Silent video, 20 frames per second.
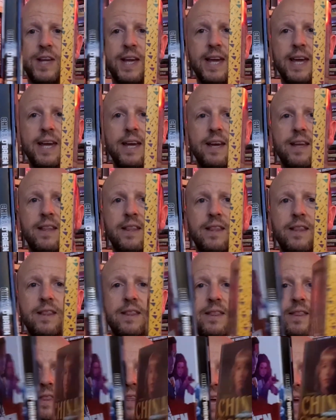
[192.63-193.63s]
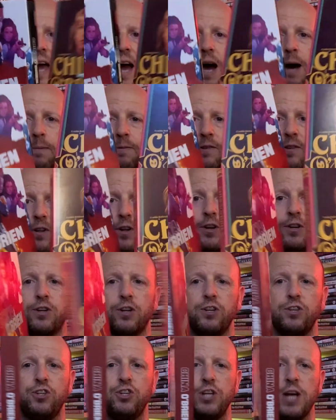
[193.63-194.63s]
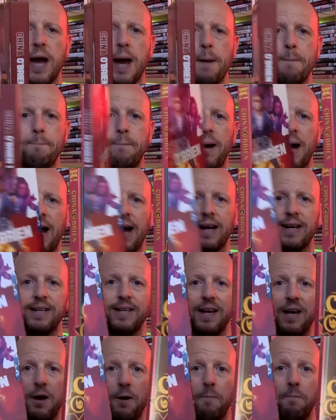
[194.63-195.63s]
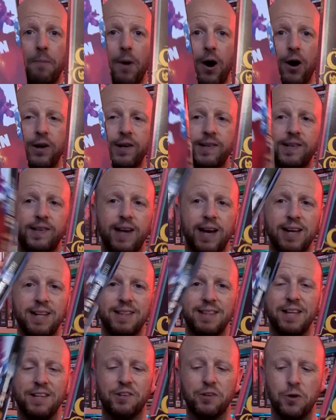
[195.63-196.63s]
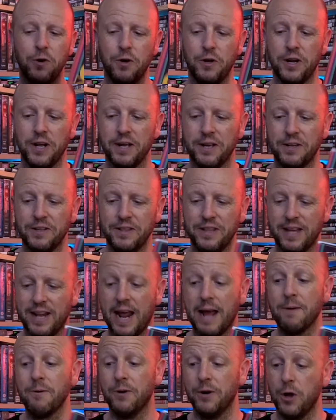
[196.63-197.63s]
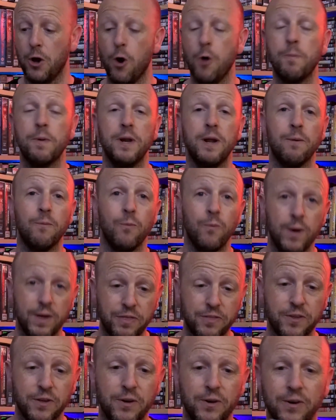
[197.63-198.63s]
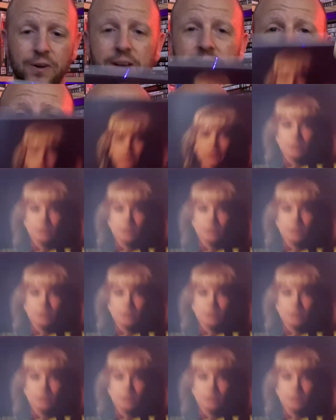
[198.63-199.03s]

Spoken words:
see the absolute jam-packed box set that I'm gonna open up with you,